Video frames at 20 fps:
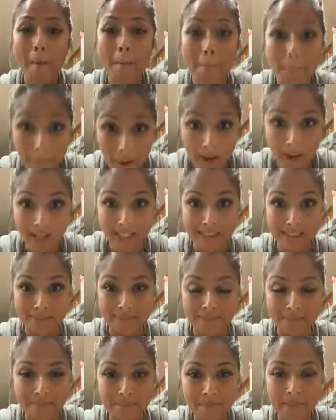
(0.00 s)
But
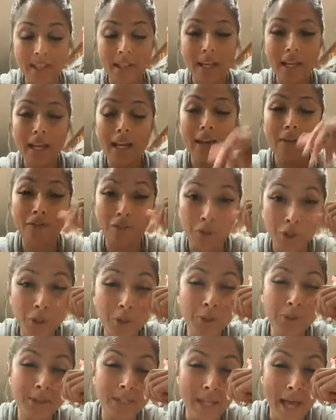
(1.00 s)
if
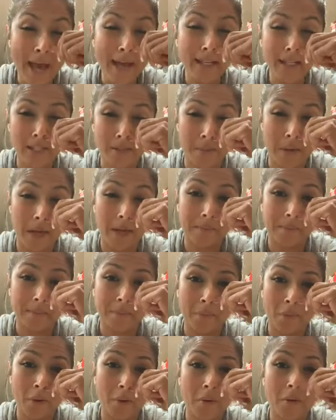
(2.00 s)
you text me
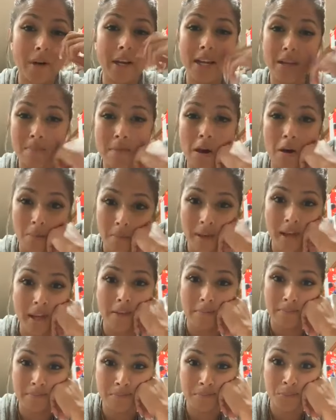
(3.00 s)
or email
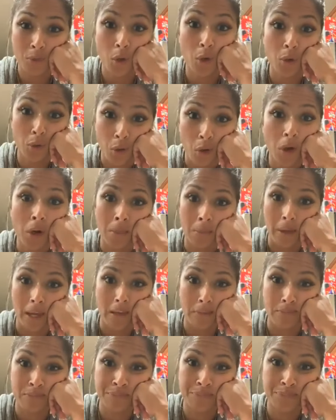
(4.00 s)
me or call
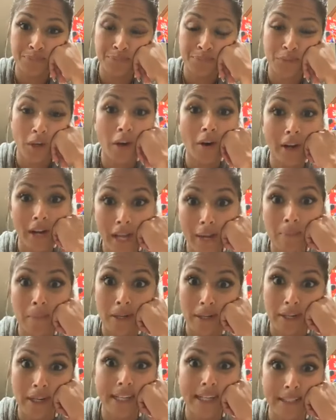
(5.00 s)
me on a
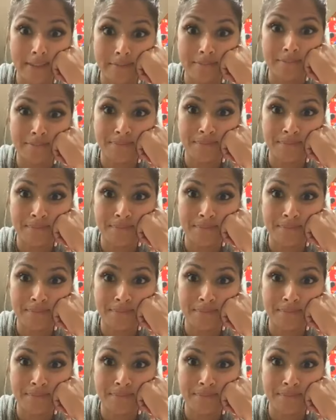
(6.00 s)
Monday,